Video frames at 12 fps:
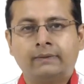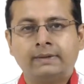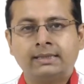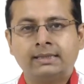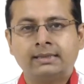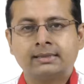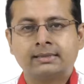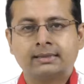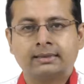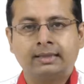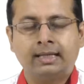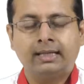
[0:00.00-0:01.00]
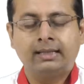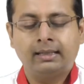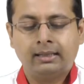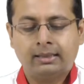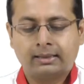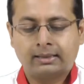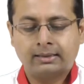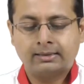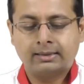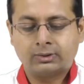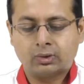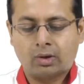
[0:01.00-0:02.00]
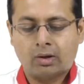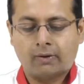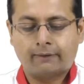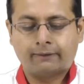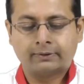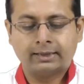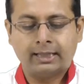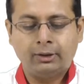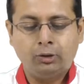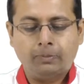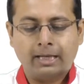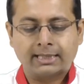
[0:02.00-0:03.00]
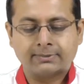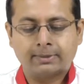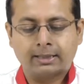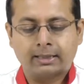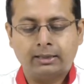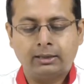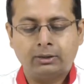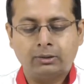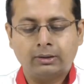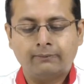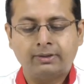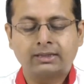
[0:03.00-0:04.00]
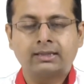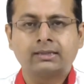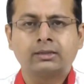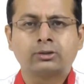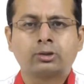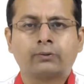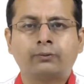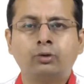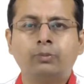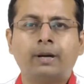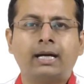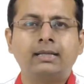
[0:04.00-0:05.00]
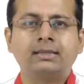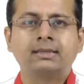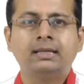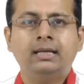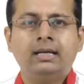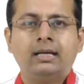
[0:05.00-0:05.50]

which is there consists of the endoplasmic reticulum, which consists of two parts,